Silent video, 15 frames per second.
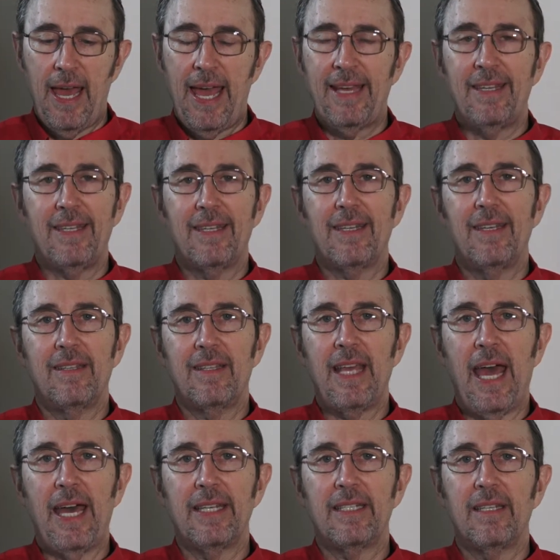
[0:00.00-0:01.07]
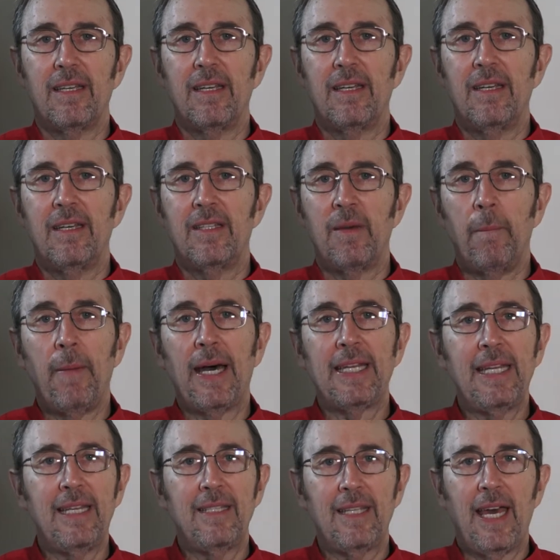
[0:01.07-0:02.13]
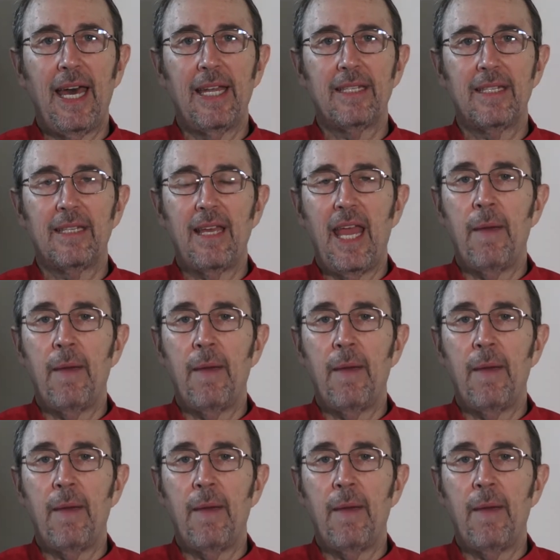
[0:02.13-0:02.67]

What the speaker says: and that the money that